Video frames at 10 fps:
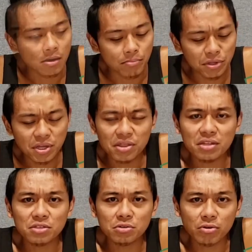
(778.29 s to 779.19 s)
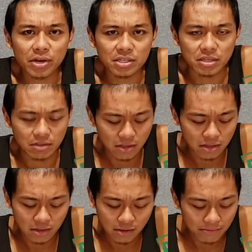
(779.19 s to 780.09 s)
But nothing too crazy.
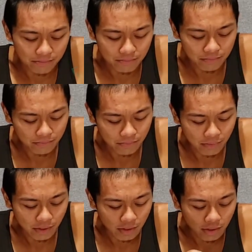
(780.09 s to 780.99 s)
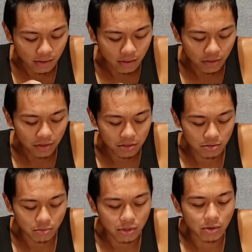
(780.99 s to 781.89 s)
Nothing to
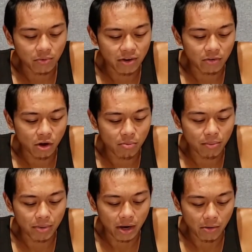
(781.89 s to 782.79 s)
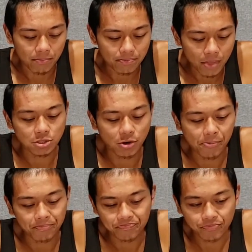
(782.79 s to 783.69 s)
really rave home about.
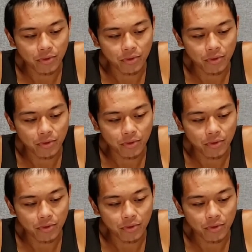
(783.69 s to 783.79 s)
So